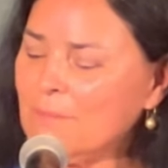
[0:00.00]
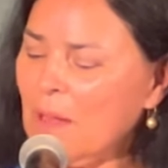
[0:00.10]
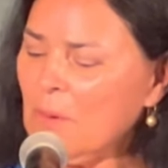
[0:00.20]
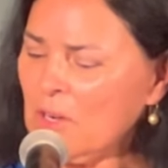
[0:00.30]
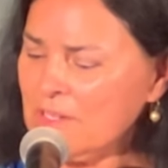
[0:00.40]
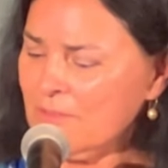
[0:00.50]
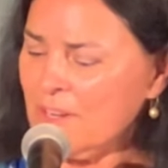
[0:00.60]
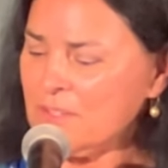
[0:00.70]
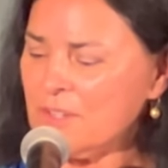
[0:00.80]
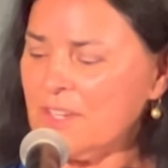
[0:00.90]
My pardon,
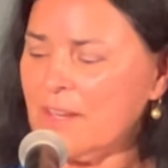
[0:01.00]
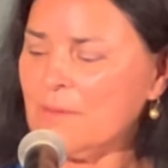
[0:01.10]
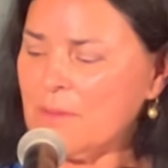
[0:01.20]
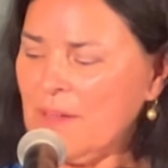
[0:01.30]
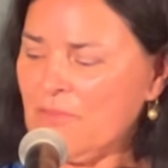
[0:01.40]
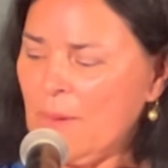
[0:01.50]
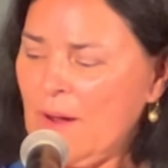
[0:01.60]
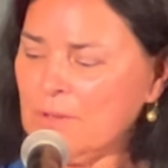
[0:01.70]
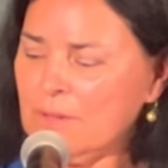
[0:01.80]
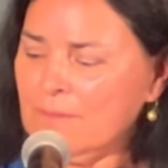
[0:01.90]
Fraser said with a brief
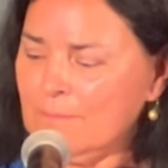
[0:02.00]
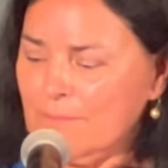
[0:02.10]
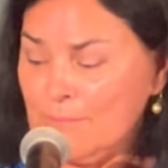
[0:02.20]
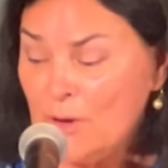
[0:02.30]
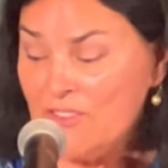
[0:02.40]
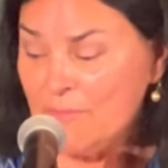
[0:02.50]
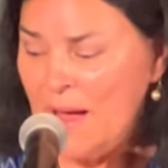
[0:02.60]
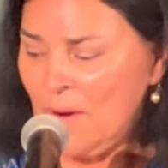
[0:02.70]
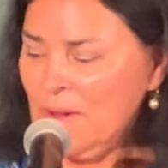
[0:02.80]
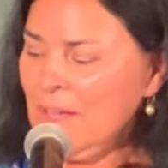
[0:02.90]
bow, brief
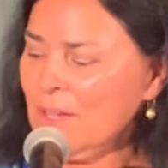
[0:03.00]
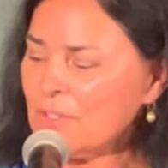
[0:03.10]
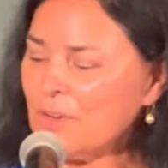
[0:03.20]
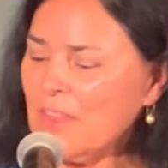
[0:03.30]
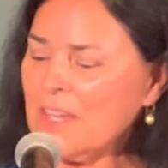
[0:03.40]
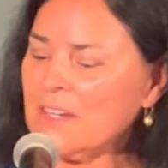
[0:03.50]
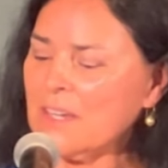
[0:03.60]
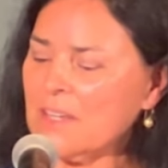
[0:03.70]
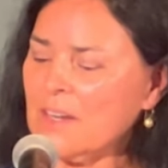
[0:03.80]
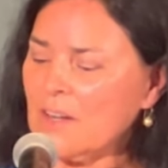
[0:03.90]
bow toward the
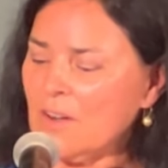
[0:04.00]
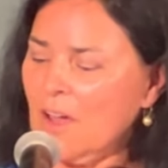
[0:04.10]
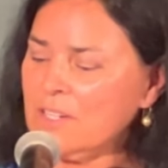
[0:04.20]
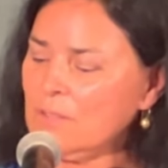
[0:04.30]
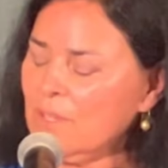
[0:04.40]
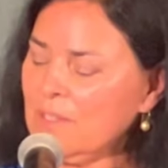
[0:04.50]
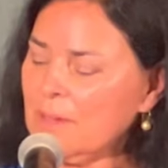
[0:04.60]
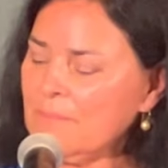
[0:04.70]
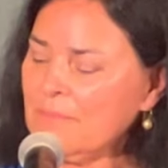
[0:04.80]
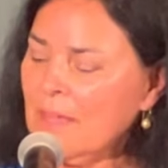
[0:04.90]
Indian and a nod to
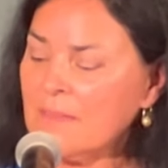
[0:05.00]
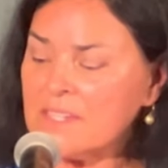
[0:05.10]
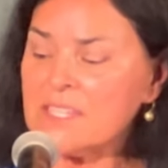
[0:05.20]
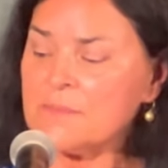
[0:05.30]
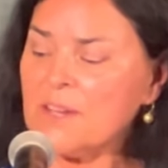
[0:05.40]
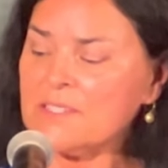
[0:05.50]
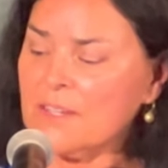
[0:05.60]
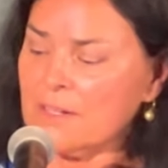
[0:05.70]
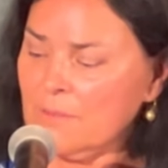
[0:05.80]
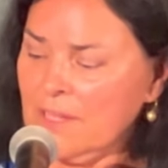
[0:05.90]
William. This is my
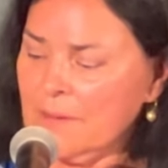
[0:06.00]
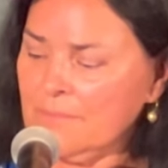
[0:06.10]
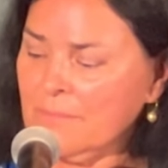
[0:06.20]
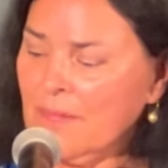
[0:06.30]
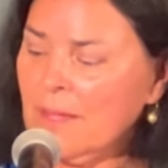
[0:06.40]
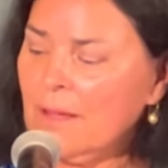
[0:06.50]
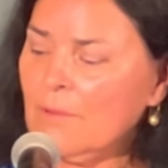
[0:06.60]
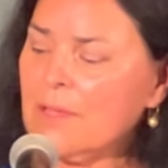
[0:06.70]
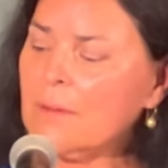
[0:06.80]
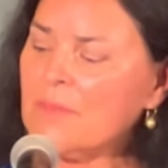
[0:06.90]
son, William.
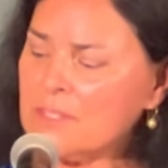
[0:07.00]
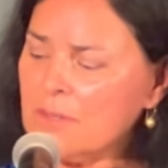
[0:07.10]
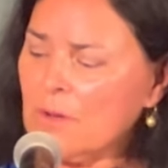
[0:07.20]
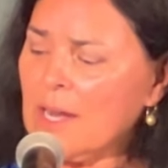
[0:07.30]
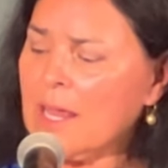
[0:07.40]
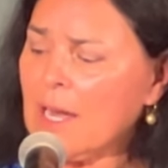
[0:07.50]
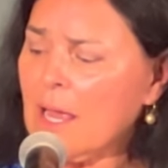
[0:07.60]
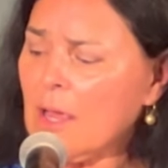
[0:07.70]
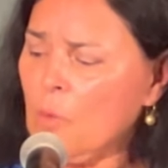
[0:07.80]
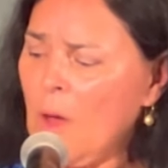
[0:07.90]
William, this is
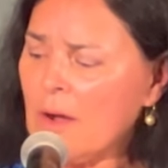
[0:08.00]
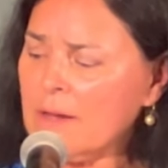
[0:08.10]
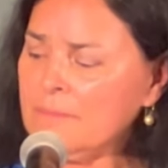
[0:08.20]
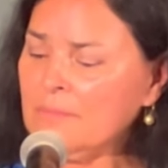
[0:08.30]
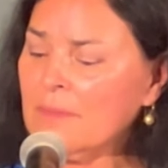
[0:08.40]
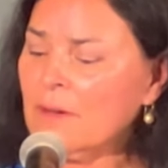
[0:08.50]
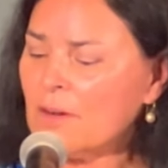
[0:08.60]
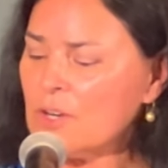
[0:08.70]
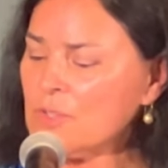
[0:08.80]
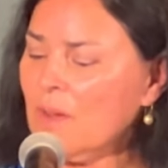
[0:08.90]
Onakanaga Kawara,
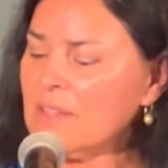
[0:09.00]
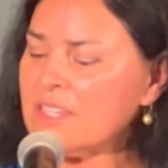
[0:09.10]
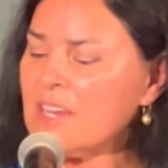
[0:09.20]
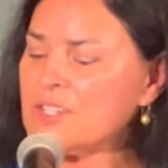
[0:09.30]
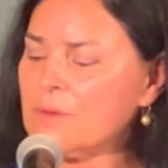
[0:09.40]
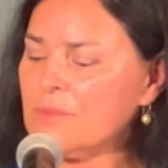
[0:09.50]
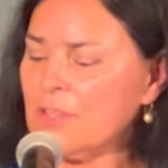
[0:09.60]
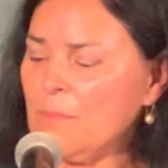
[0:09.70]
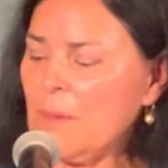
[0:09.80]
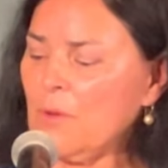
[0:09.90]
erstwhile sachem to
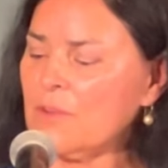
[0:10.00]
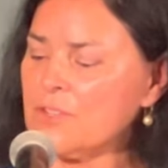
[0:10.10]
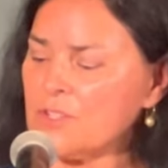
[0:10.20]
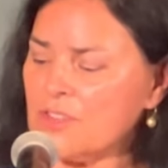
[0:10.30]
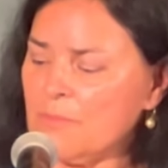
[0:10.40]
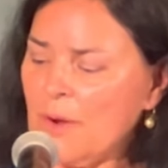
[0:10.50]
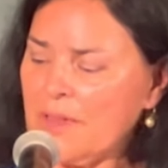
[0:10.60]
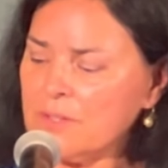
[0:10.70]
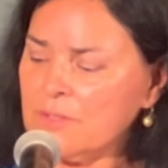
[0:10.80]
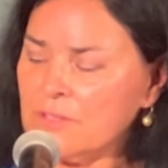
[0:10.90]
the people of Joseph
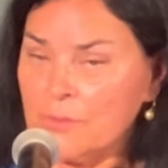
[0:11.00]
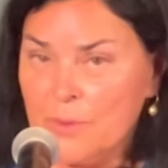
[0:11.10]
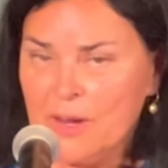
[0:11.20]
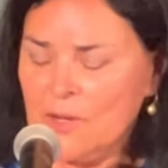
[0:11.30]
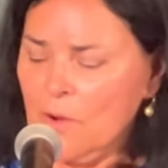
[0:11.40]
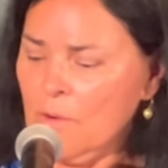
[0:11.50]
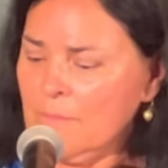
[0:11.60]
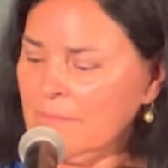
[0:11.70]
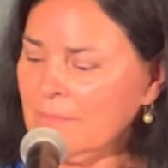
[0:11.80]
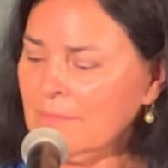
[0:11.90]
Brant, whom you may know.